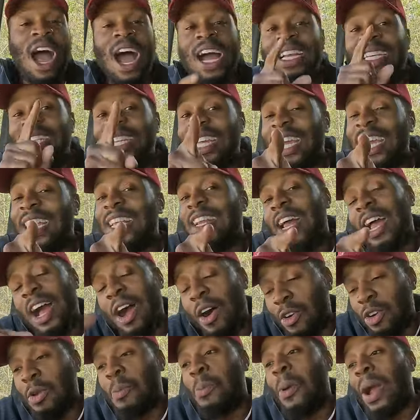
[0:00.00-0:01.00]
I did,
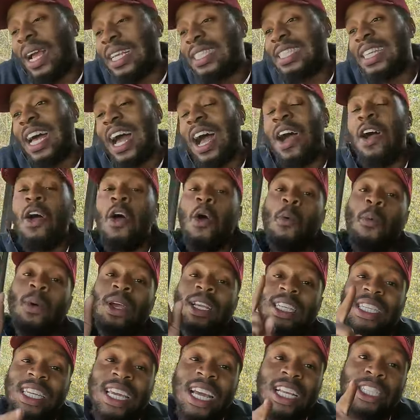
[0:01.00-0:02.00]
on the bright side,
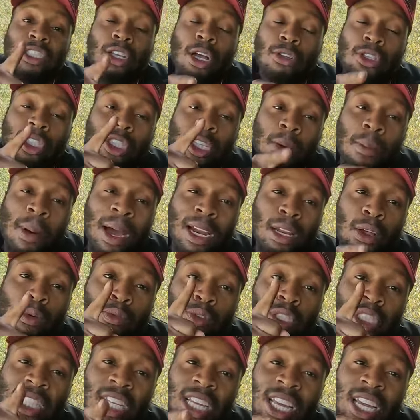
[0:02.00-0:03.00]
we did talk to somebody
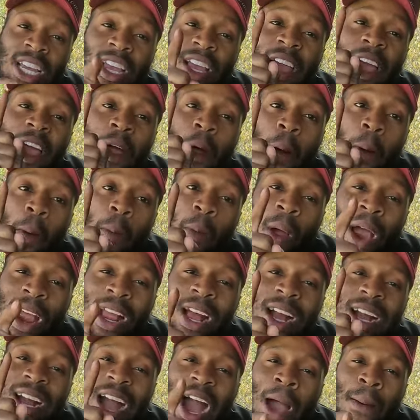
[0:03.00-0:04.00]
who did
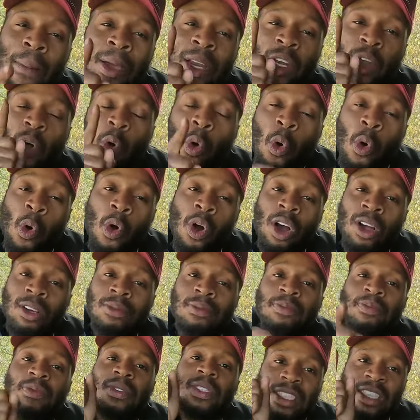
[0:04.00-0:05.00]
write a comment
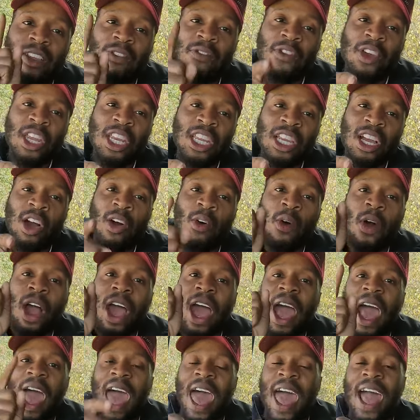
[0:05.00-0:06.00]
on the video
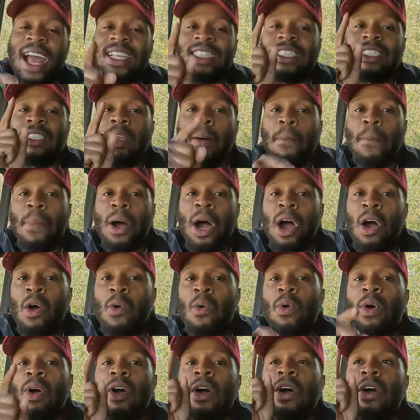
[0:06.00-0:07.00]
asking
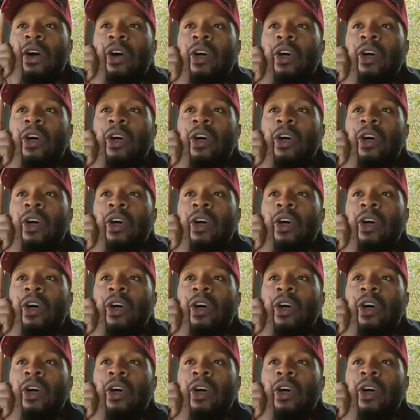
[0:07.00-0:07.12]
about